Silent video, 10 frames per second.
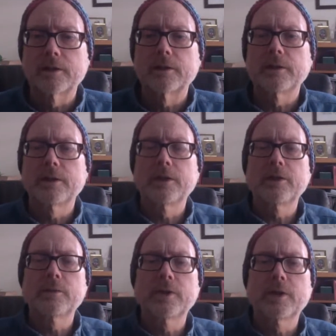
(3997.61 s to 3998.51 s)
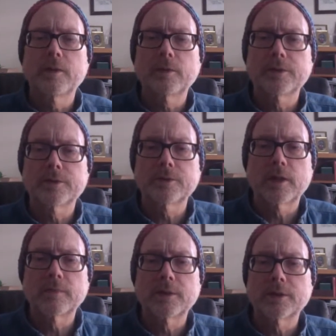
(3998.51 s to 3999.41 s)
anyone able to drop
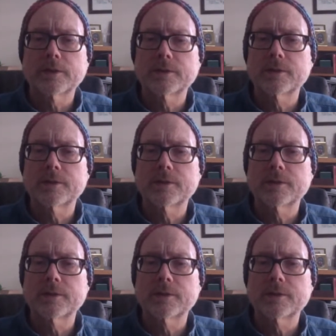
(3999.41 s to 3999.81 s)
links